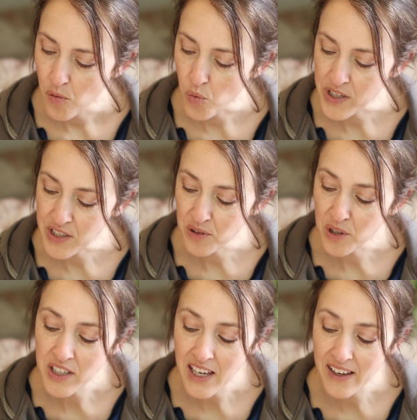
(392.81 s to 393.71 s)
When you
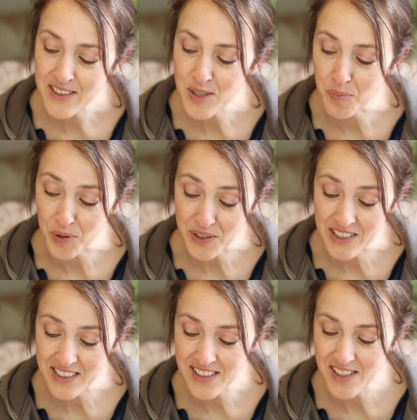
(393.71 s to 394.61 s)
look at its
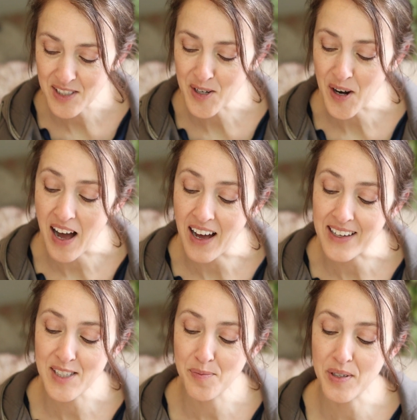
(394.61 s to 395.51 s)
brilliance, your
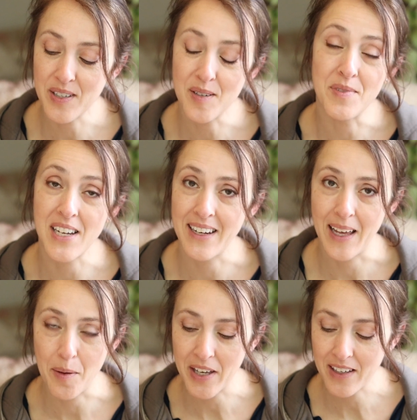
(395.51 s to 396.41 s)
eyes become
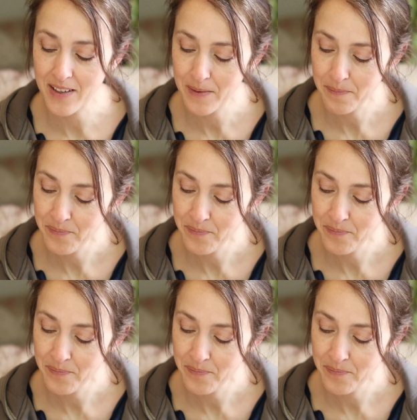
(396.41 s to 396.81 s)
dynamic.